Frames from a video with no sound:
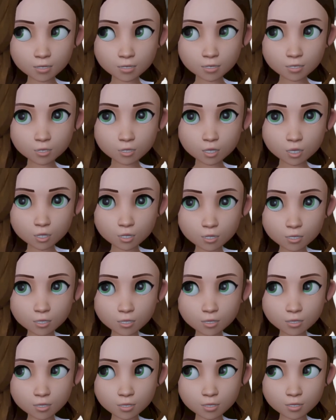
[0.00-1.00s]
if you
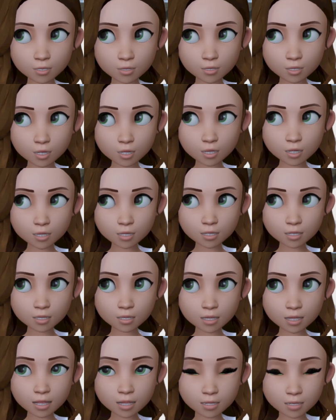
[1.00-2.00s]
want
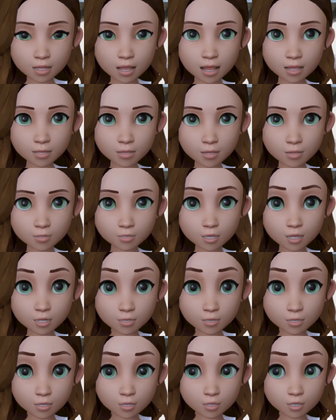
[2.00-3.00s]
to you know keep up
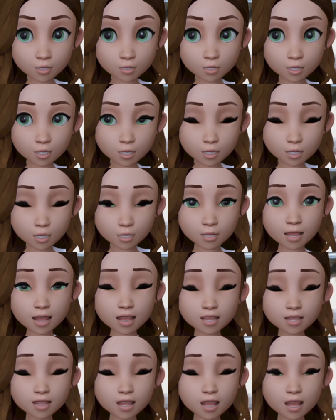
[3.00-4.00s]
with with what's
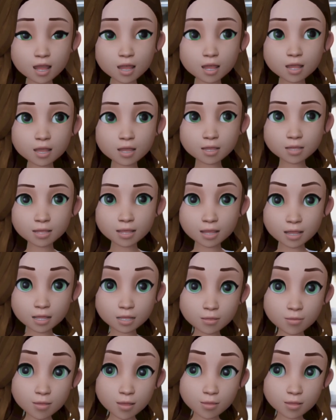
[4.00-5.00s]
going on, then
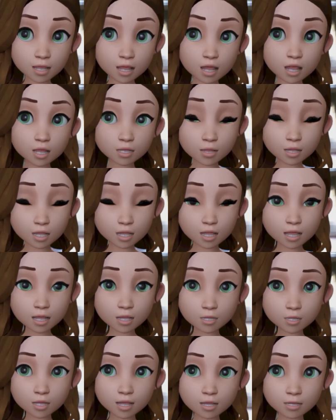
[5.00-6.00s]
you probably should watch
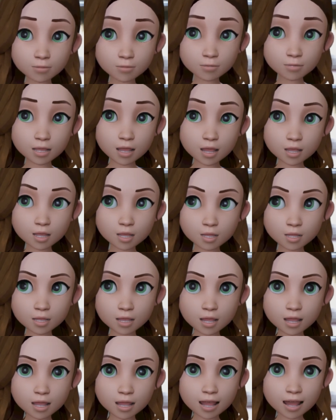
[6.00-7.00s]
this film.
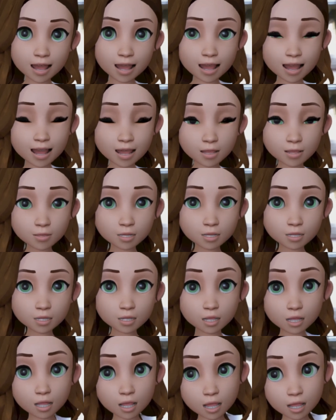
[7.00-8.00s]
Certainly it
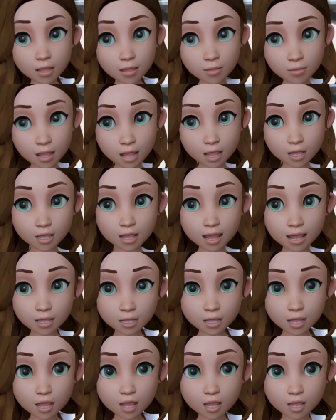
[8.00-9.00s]
wasn't the best
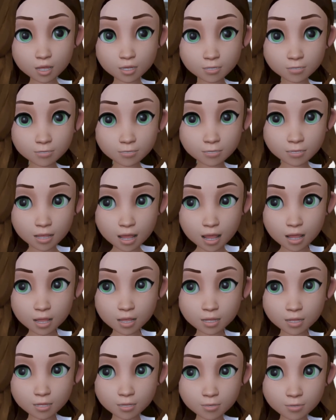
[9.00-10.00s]
at the lot.
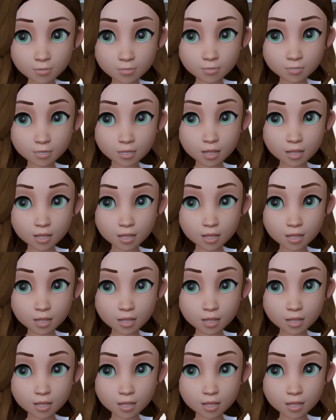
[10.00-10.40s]
Um,